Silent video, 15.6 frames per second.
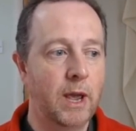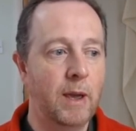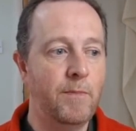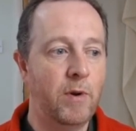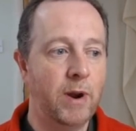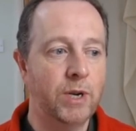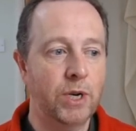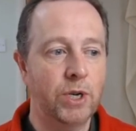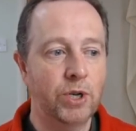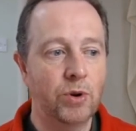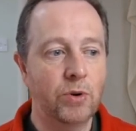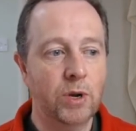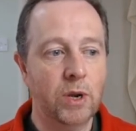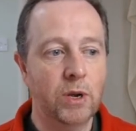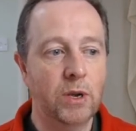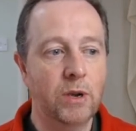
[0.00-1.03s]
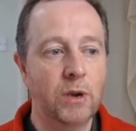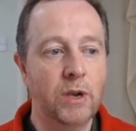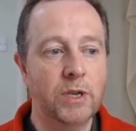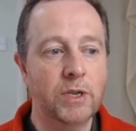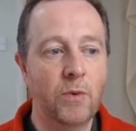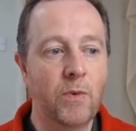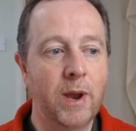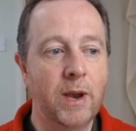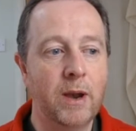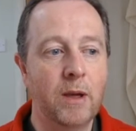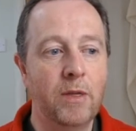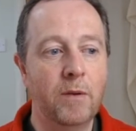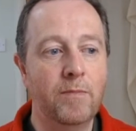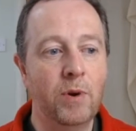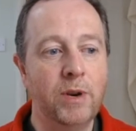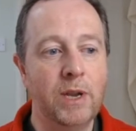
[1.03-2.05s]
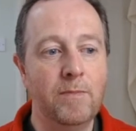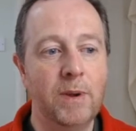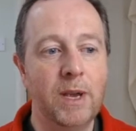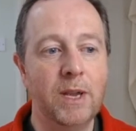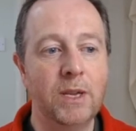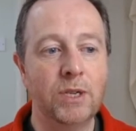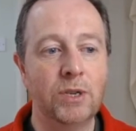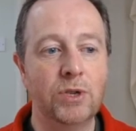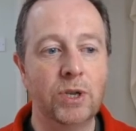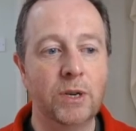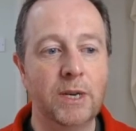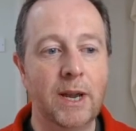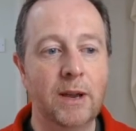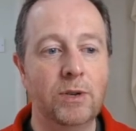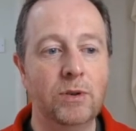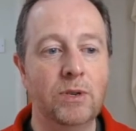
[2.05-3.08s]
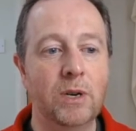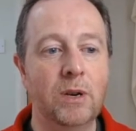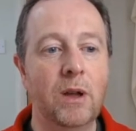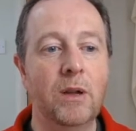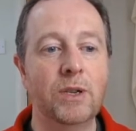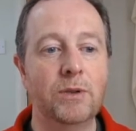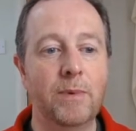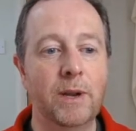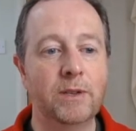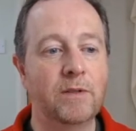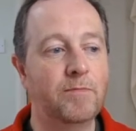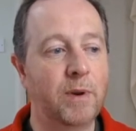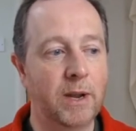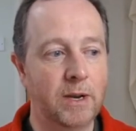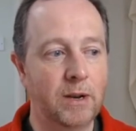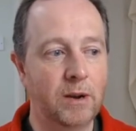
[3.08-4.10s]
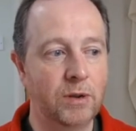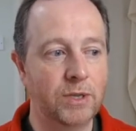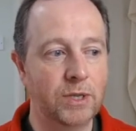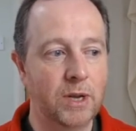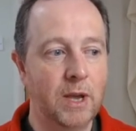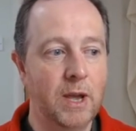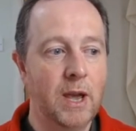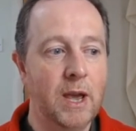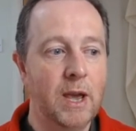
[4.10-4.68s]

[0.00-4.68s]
Hemorrhagic shock occurs when the body begins to shut down due to large amounts of blood loss.